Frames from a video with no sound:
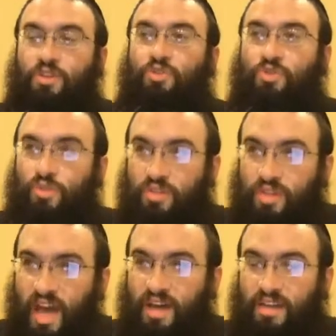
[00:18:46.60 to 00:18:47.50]
And when you do
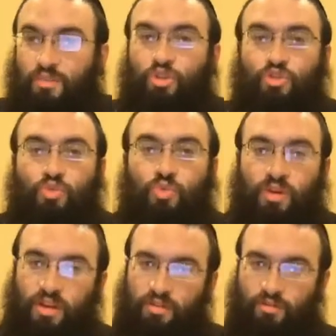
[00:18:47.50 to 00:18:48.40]
that, when
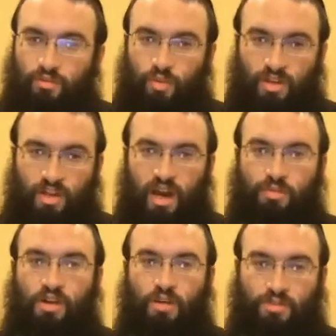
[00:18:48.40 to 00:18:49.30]
you when
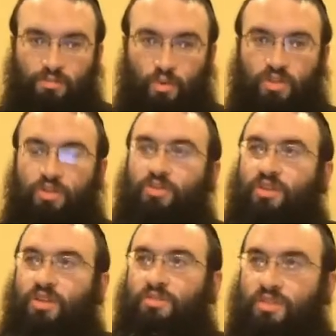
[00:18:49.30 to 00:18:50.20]
God becomes important
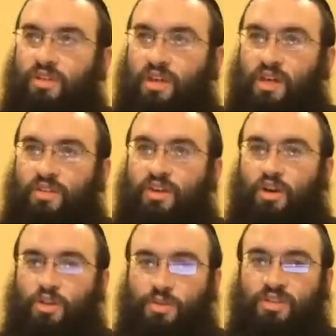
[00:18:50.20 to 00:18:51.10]
in your life,
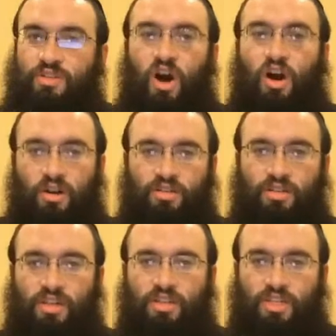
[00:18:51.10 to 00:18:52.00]
then a Kodesh says,
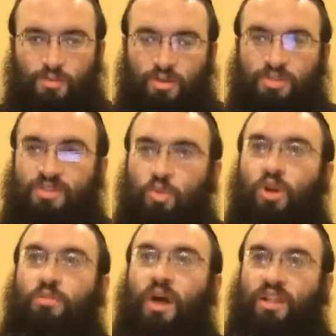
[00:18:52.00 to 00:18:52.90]
"Oh, this person's
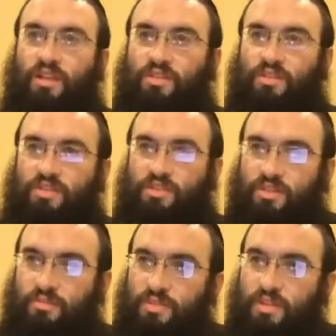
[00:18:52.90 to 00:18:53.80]
important in my life," says
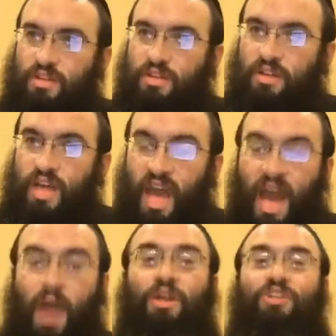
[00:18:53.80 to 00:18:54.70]
Hashem.
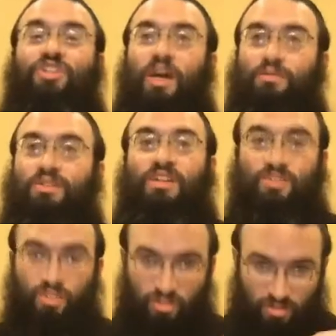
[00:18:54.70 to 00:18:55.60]
And when Hashem
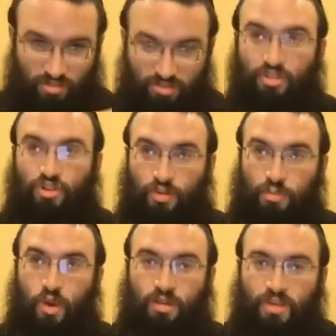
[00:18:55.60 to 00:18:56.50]
says,
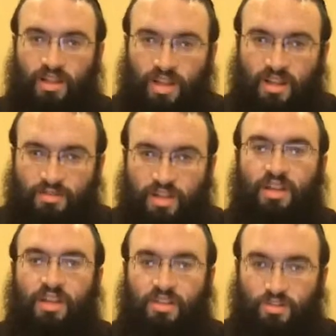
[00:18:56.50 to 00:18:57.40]
"You're important in my life,"
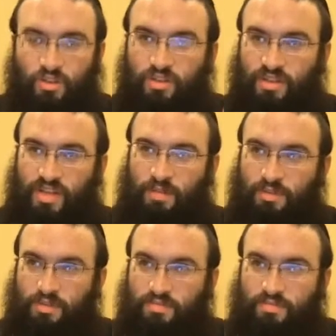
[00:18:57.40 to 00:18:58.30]
then good things
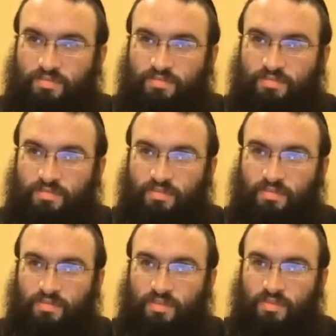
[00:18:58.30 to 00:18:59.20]
happen.
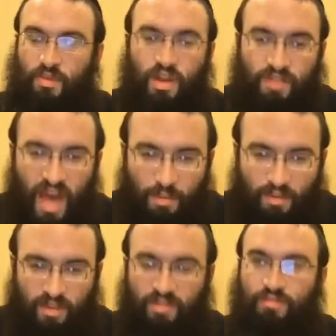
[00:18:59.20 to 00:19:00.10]
Then we have a
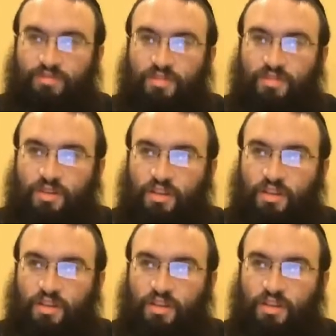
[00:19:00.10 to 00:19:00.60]
happy life.